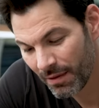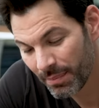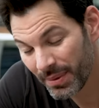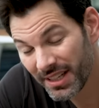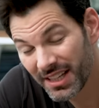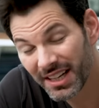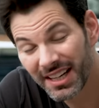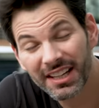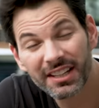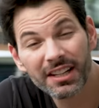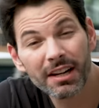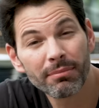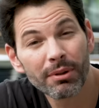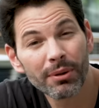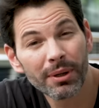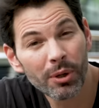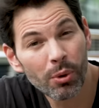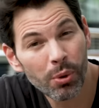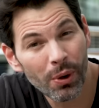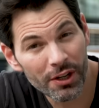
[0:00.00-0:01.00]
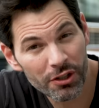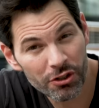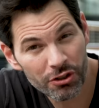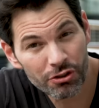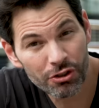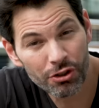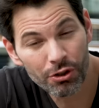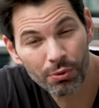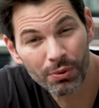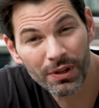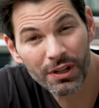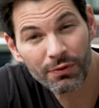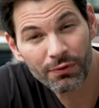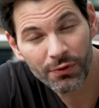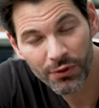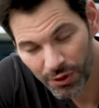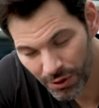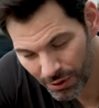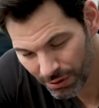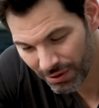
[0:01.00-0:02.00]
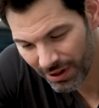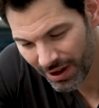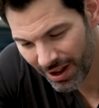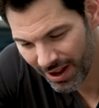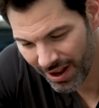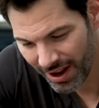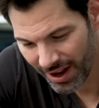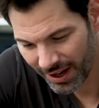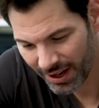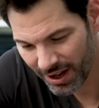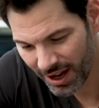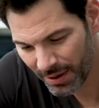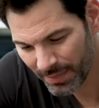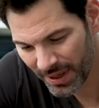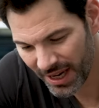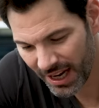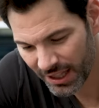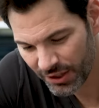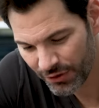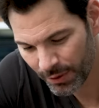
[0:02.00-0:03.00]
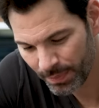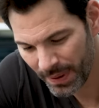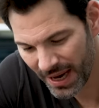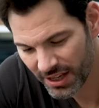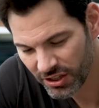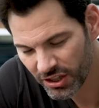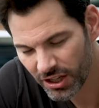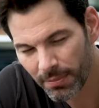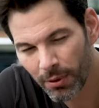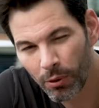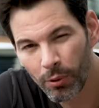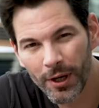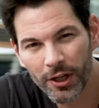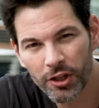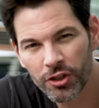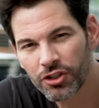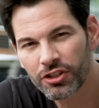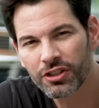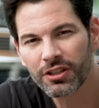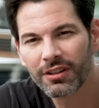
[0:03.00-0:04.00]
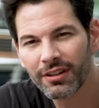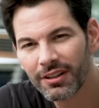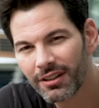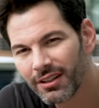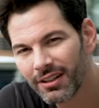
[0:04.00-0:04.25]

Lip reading: been getting a number of requests to review. Got in my hands for the past couple weeks.